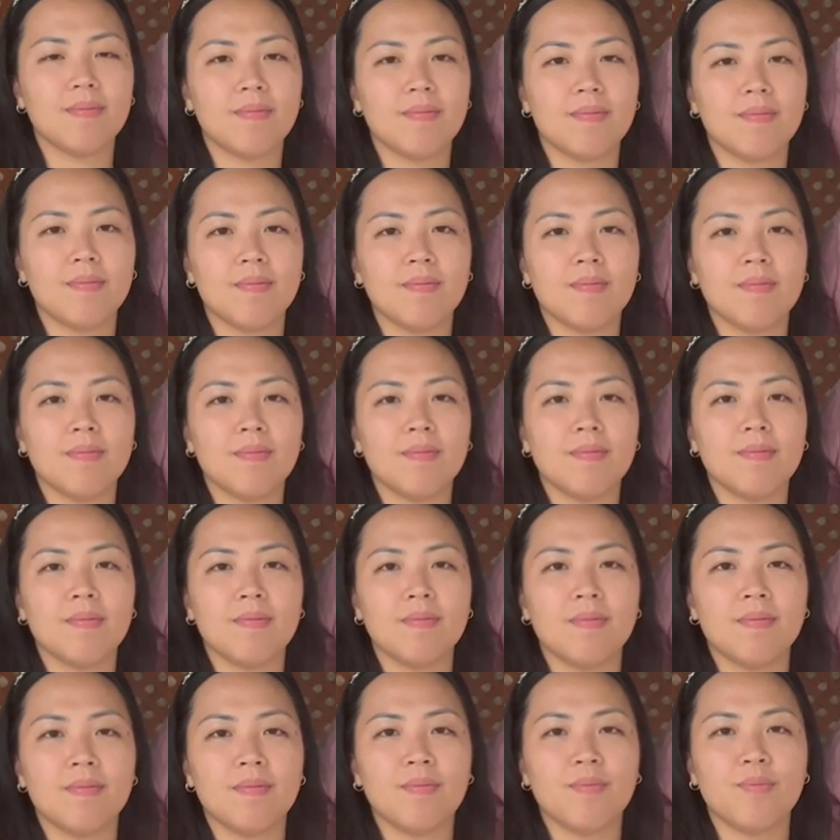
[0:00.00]

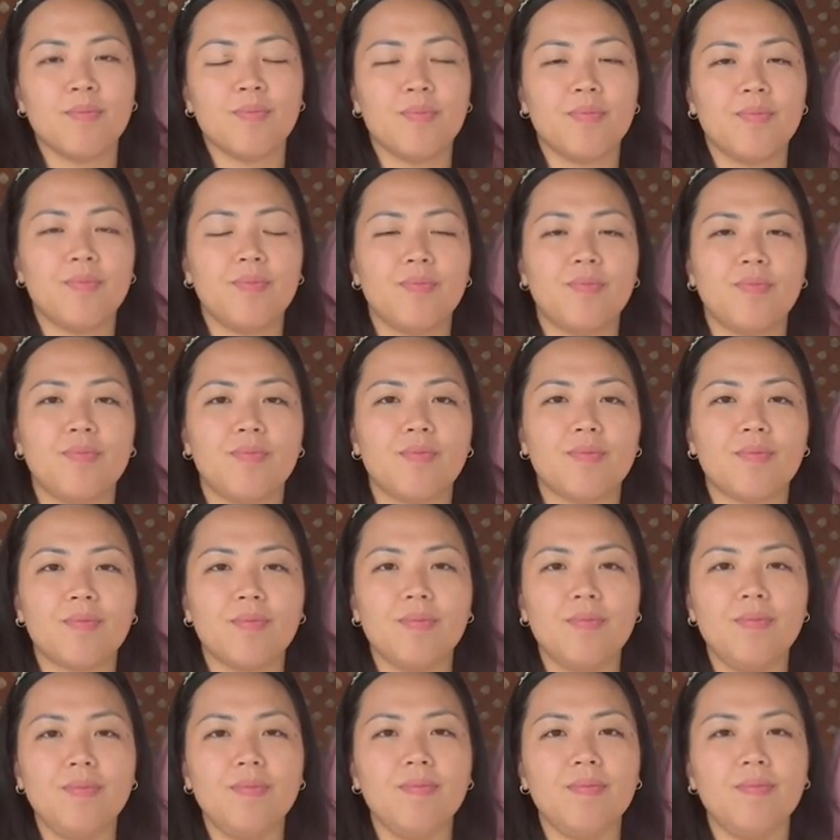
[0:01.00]

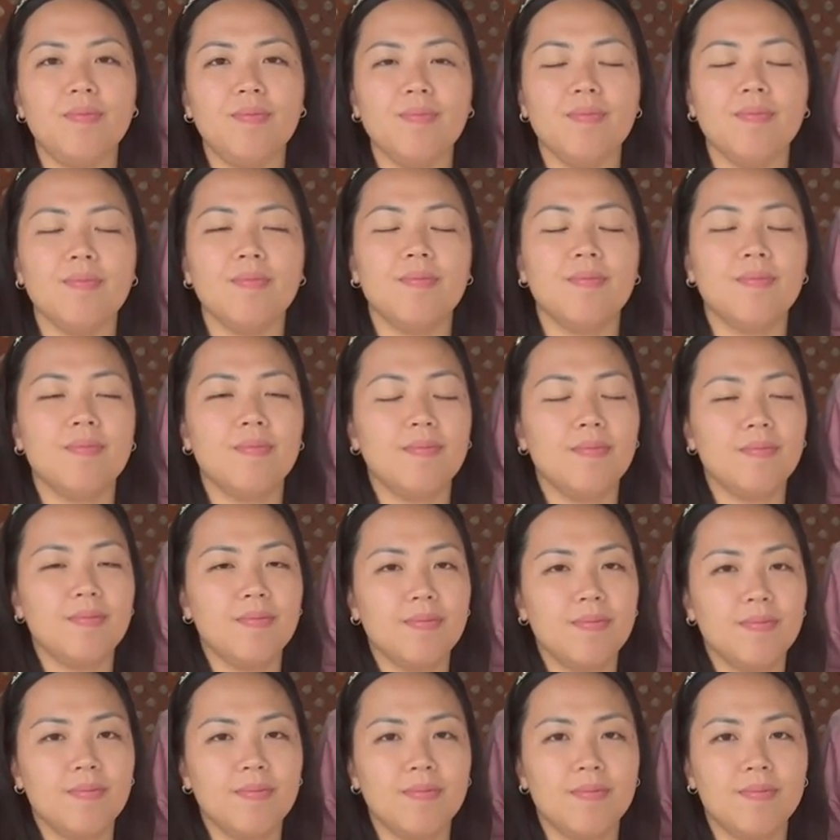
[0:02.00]

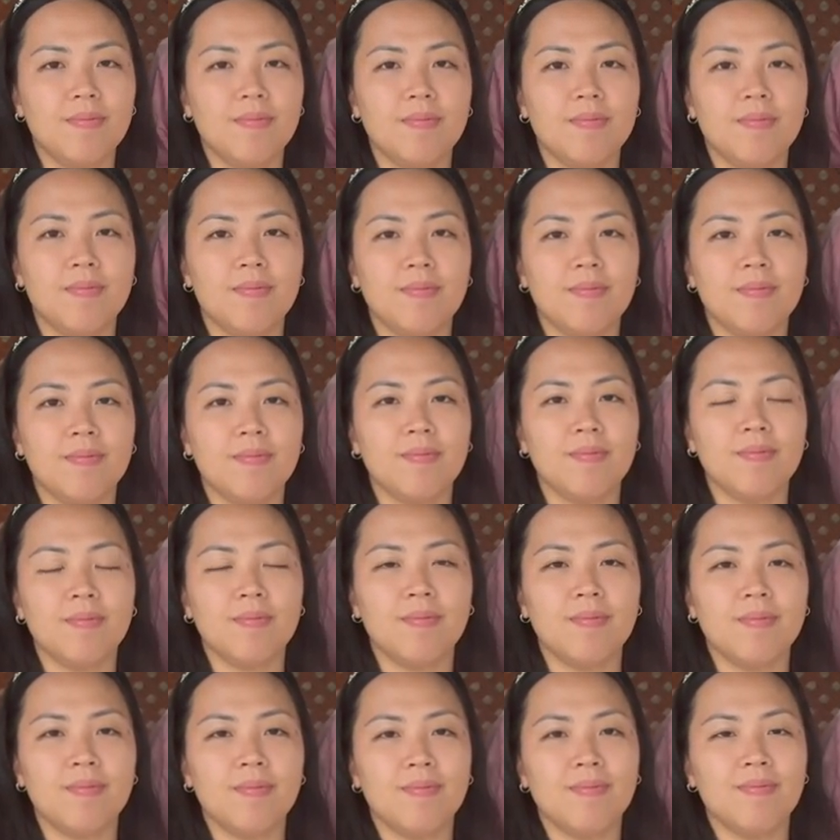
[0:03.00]

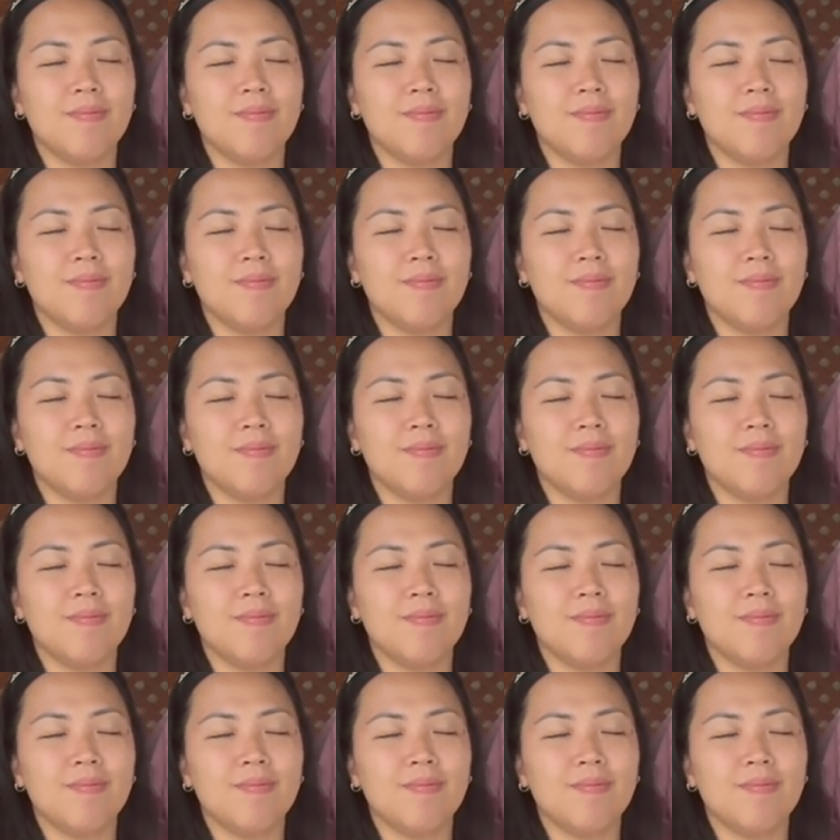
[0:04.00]
(silent)